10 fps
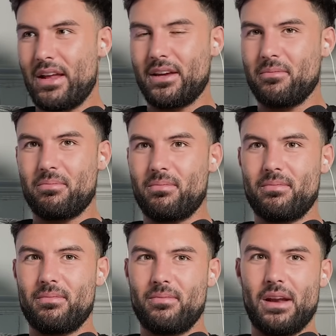like
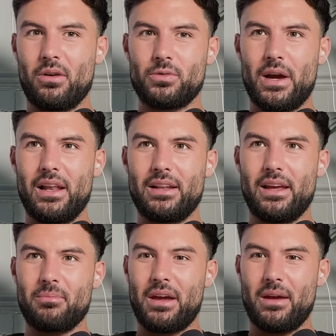when I go to Ireland,
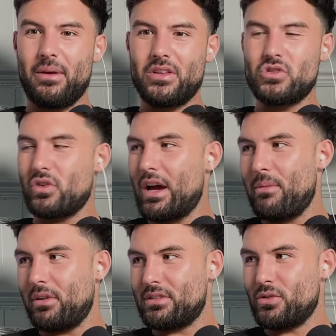like my
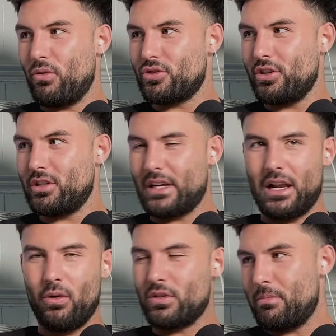Instagram and socials, I get
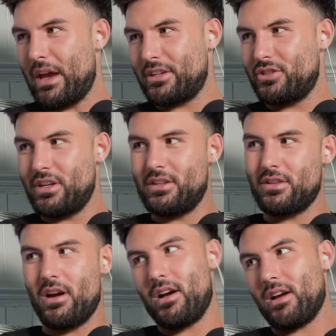loads of messages.
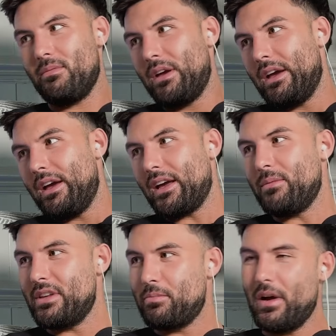Oh, come to
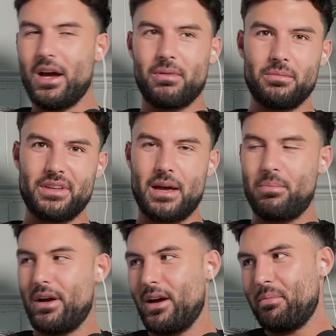this pub, come to that
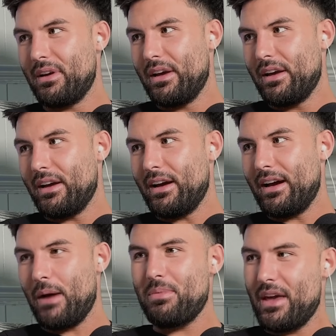pub.
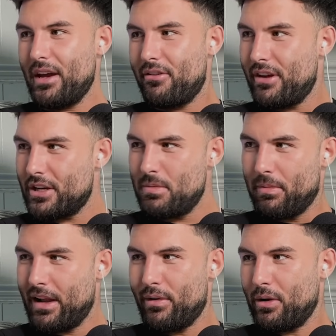Up the Irish.
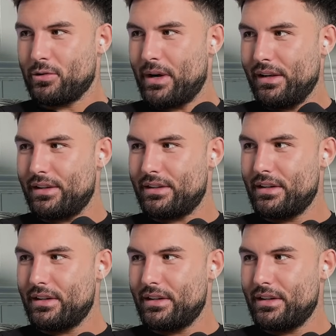People love when I go to Ireland.